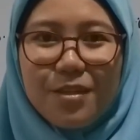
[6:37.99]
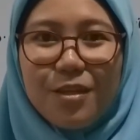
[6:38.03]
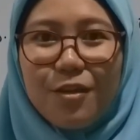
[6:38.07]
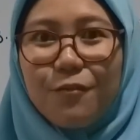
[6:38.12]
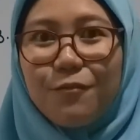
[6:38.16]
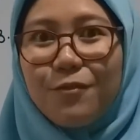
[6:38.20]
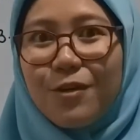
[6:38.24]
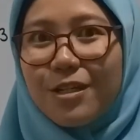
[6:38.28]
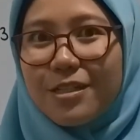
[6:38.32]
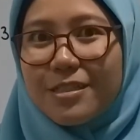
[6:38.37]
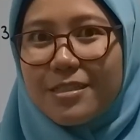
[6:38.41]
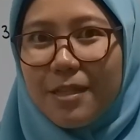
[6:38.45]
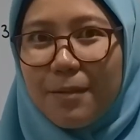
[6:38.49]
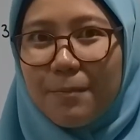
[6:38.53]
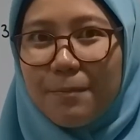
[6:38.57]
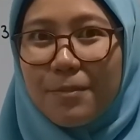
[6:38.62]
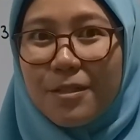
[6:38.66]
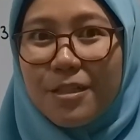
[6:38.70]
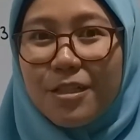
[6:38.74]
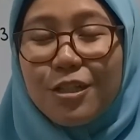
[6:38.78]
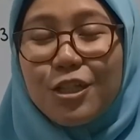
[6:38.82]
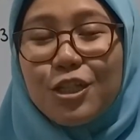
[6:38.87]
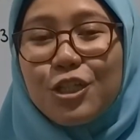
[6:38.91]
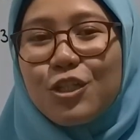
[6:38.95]
For
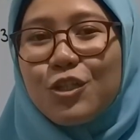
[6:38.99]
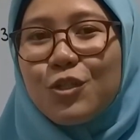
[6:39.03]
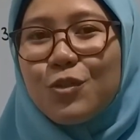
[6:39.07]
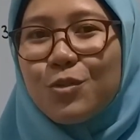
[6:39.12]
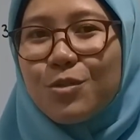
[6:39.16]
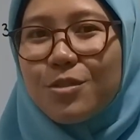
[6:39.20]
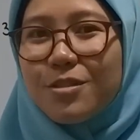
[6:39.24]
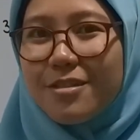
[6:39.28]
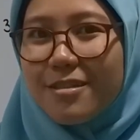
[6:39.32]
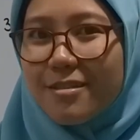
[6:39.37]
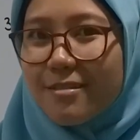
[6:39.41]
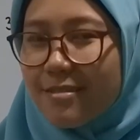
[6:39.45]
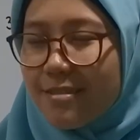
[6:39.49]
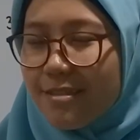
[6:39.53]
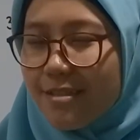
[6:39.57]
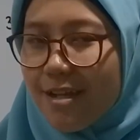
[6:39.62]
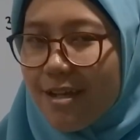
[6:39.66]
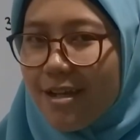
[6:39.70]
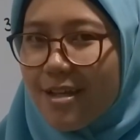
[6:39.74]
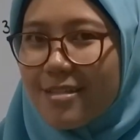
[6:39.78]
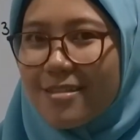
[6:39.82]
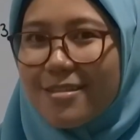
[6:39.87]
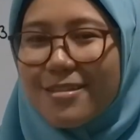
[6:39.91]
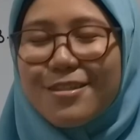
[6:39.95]
example, you
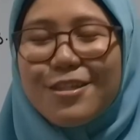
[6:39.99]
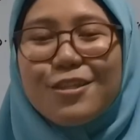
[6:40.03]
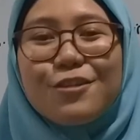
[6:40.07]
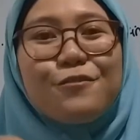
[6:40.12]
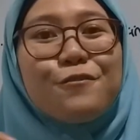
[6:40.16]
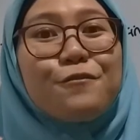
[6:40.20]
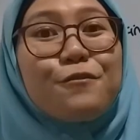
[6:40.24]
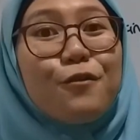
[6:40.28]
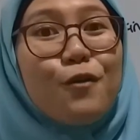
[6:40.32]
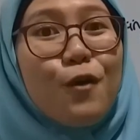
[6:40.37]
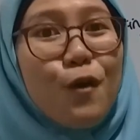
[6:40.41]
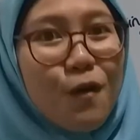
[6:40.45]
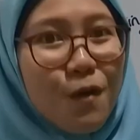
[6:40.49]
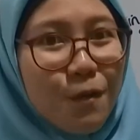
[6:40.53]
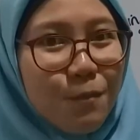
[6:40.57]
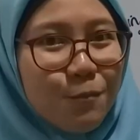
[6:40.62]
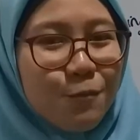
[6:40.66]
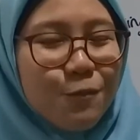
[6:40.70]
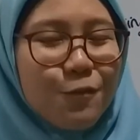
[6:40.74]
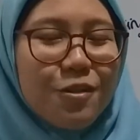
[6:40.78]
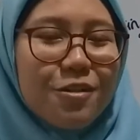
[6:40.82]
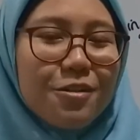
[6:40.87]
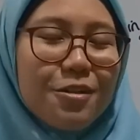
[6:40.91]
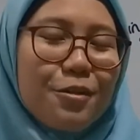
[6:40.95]
discuss your
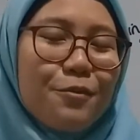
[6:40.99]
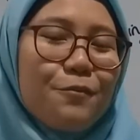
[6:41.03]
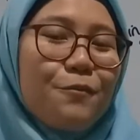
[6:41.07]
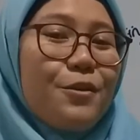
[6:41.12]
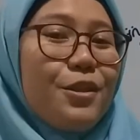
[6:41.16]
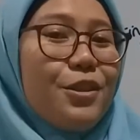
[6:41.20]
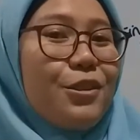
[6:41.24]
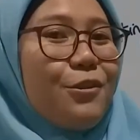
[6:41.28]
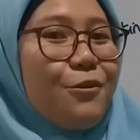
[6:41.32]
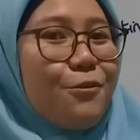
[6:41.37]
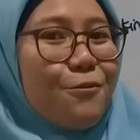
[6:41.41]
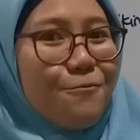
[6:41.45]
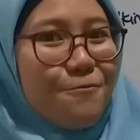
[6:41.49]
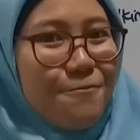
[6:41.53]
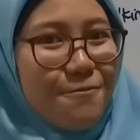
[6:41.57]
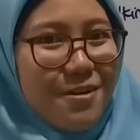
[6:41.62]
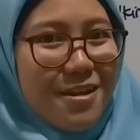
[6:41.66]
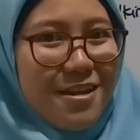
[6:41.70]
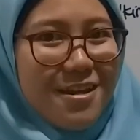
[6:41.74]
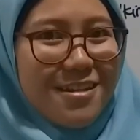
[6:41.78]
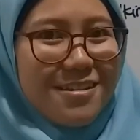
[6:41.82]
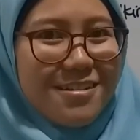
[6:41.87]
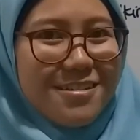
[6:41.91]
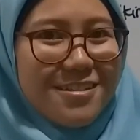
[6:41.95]
homework with your
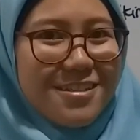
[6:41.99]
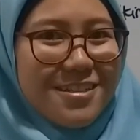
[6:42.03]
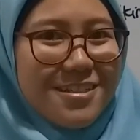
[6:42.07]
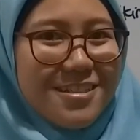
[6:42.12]
friend.